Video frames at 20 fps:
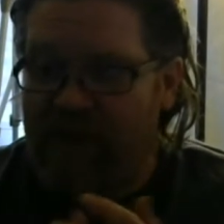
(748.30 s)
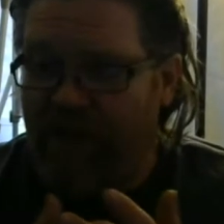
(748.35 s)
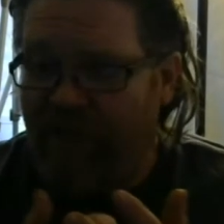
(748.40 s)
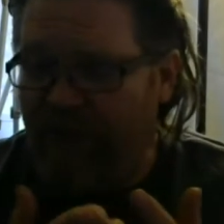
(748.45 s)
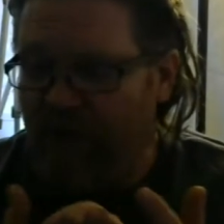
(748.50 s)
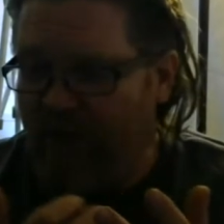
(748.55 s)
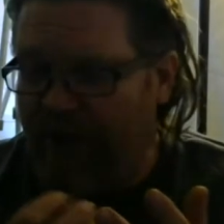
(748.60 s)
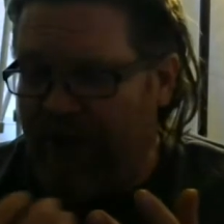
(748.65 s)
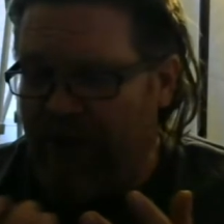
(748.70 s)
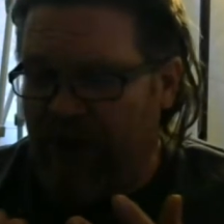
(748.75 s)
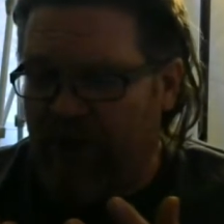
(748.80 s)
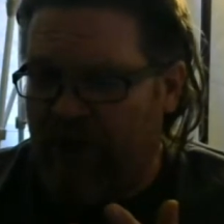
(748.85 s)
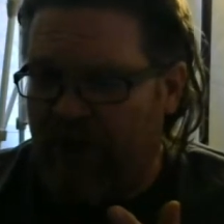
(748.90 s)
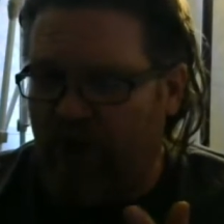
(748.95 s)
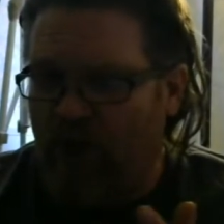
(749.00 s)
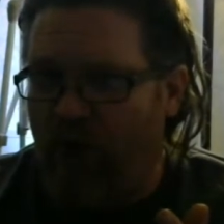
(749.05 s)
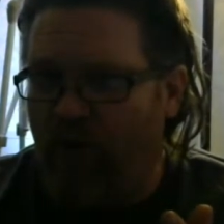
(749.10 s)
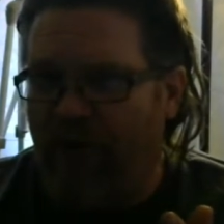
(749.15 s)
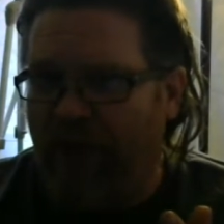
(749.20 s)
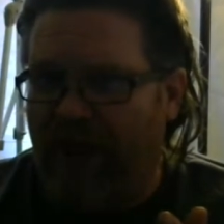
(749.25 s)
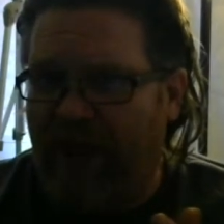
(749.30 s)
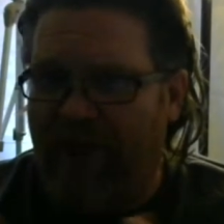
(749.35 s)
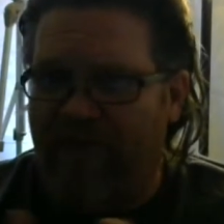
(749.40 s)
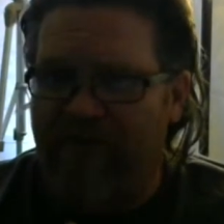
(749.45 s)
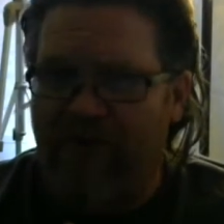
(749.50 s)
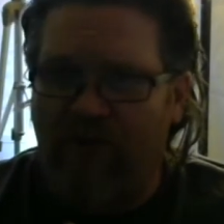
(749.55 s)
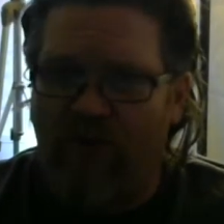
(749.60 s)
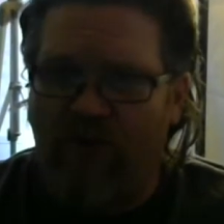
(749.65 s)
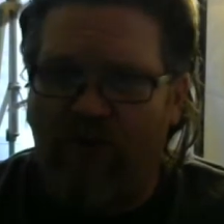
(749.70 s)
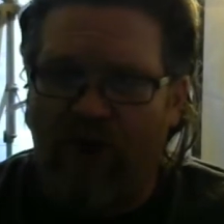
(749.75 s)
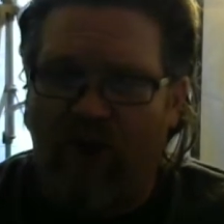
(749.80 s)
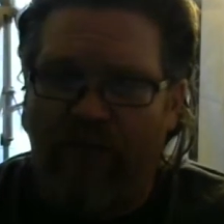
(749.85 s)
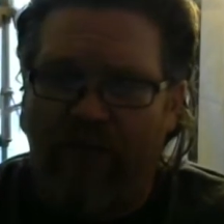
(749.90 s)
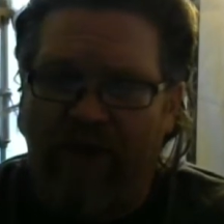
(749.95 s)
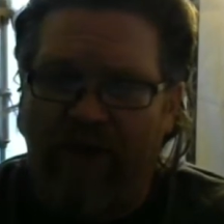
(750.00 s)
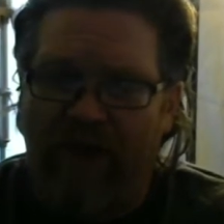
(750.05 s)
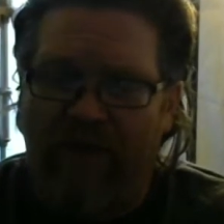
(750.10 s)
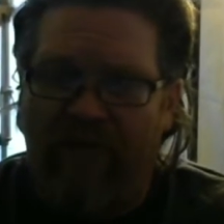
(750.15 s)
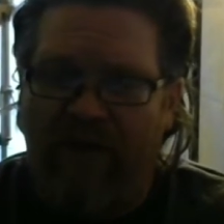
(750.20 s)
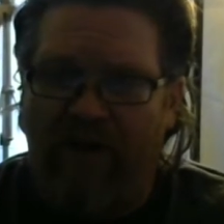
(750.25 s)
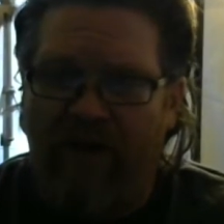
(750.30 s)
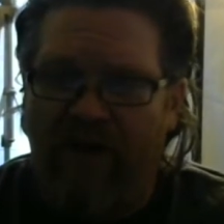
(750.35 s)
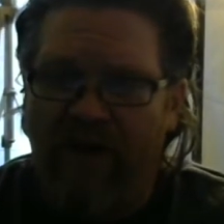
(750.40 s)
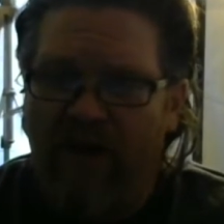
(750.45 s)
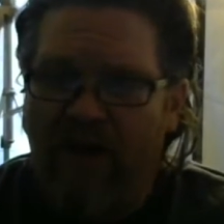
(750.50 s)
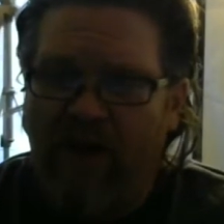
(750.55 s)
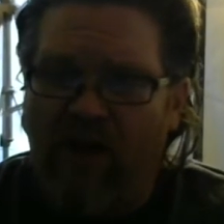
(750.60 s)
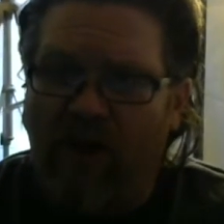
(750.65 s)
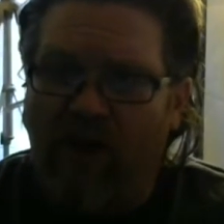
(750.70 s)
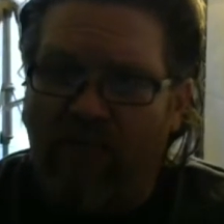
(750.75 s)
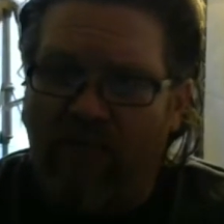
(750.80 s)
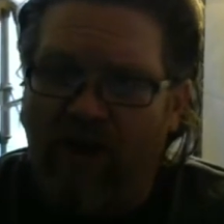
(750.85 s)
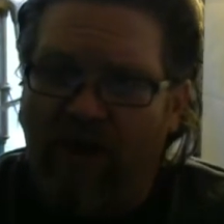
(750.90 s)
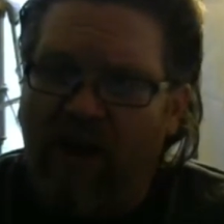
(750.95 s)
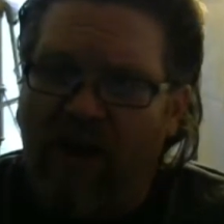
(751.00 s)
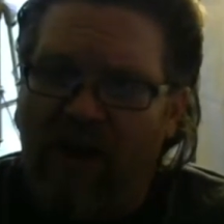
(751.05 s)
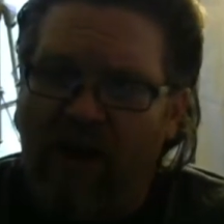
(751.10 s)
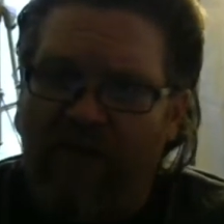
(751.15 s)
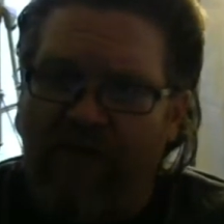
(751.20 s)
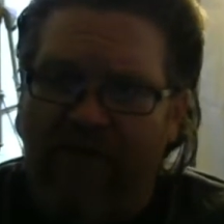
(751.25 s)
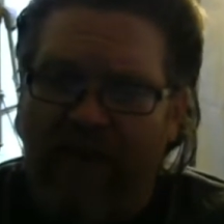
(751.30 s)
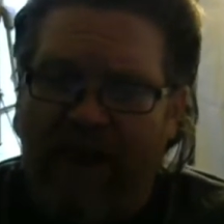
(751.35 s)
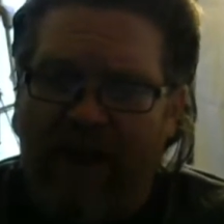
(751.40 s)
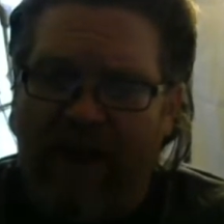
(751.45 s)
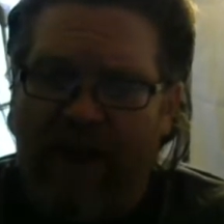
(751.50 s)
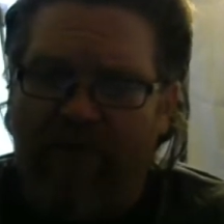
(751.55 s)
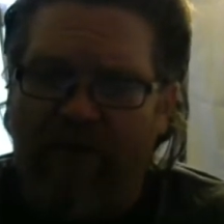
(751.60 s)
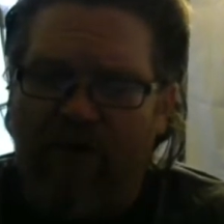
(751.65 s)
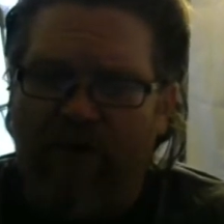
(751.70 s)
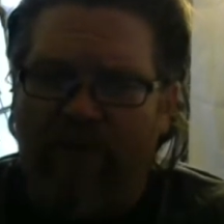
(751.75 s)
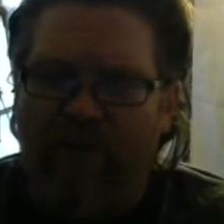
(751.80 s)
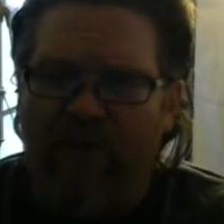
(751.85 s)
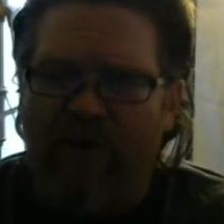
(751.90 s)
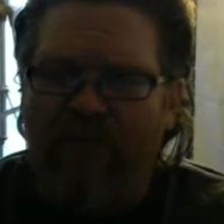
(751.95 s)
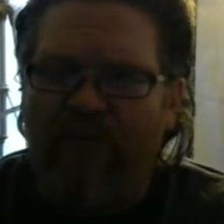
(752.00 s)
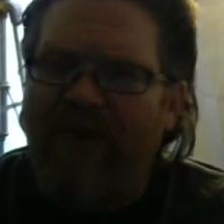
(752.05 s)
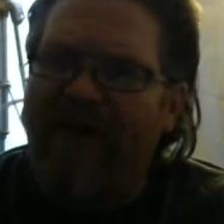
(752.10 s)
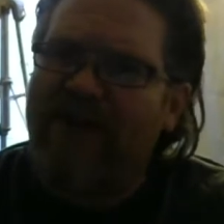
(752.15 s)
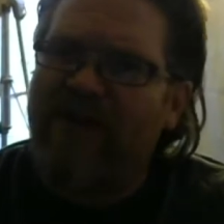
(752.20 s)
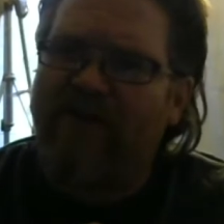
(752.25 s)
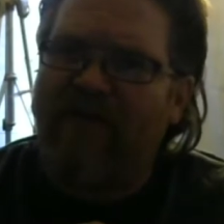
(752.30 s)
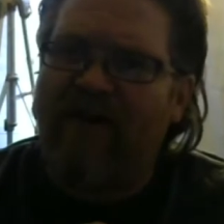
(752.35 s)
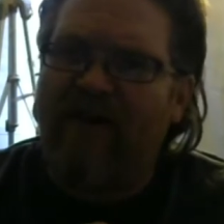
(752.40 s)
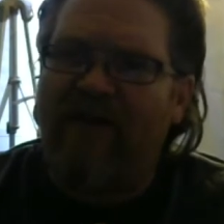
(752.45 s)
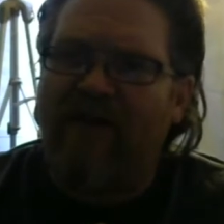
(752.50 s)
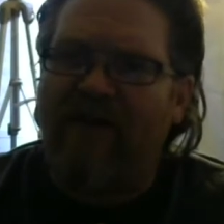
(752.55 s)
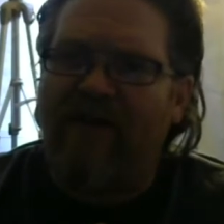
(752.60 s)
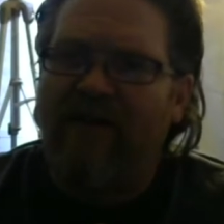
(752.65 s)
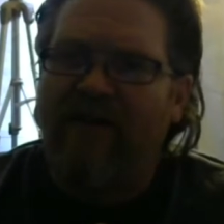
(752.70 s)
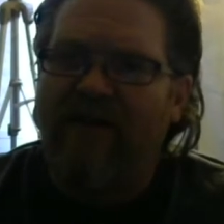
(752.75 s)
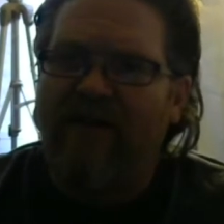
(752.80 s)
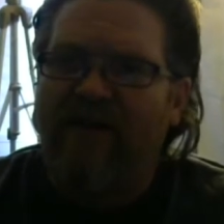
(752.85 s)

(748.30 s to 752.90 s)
If you get a show that gives you a little bit of love and they give you a booth, that's fine.